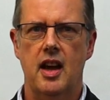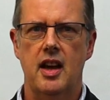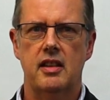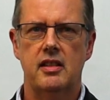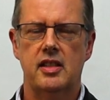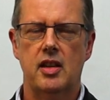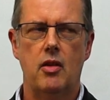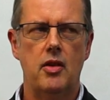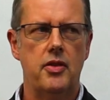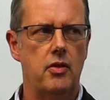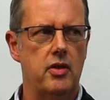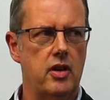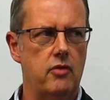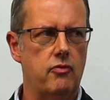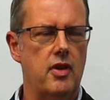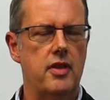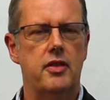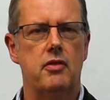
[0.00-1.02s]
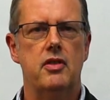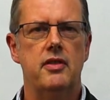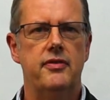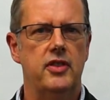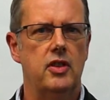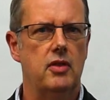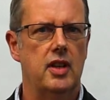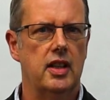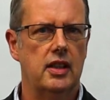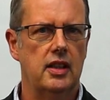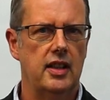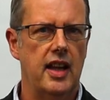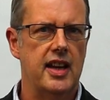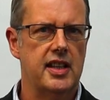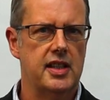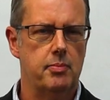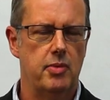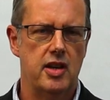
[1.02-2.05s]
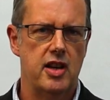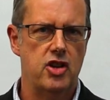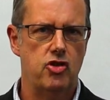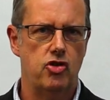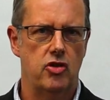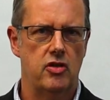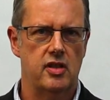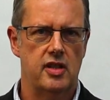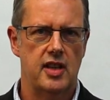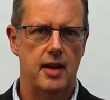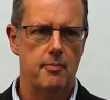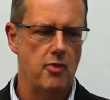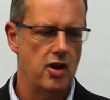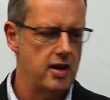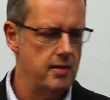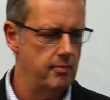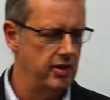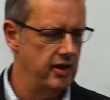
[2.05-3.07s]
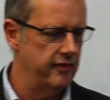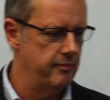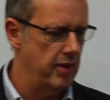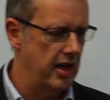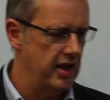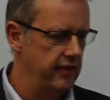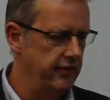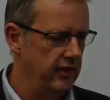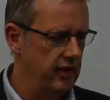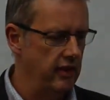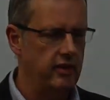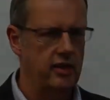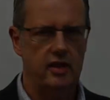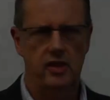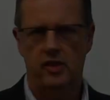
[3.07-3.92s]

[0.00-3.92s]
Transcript: and so I thought I'd run through a few little explanations that might be of benefit